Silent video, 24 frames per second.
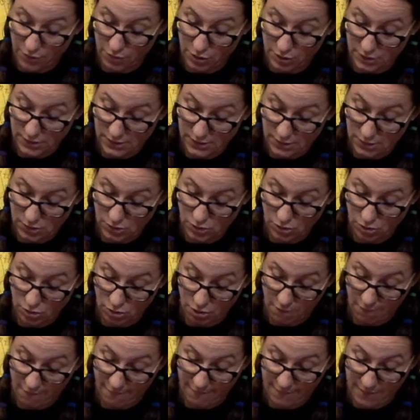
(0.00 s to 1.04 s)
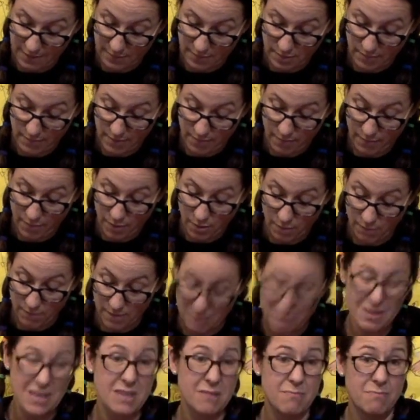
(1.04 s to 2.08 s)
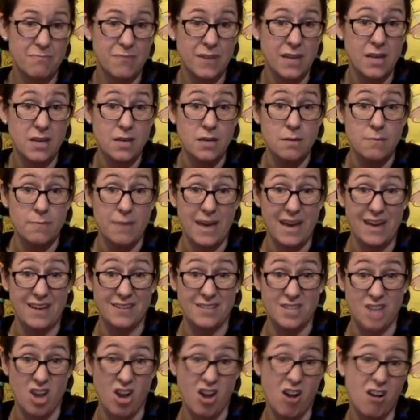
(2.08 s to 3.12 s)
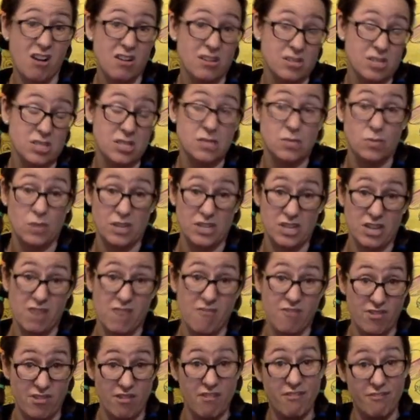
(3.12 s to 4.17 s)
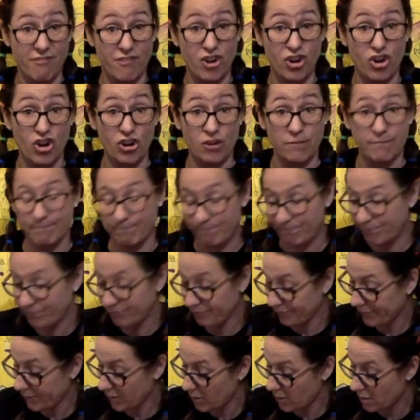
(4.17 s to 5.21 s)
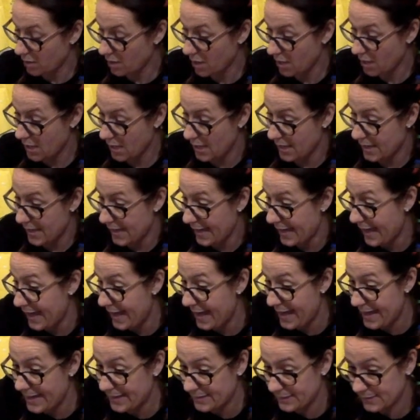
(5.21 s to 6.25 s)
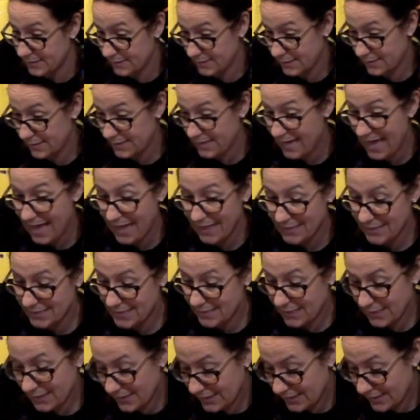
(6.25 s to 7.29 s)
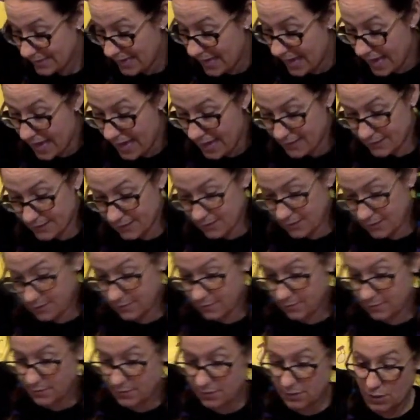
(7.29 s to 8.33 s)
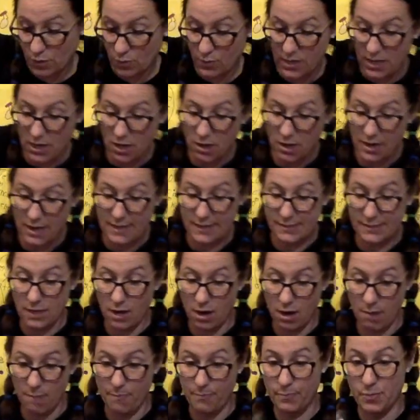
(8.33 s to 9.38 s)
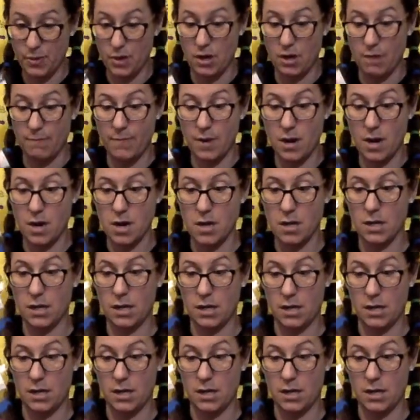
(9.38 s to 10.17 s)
or sister or family member, maybe the pet dog, just watch out for the fur. And that's that. So here is our bookmark,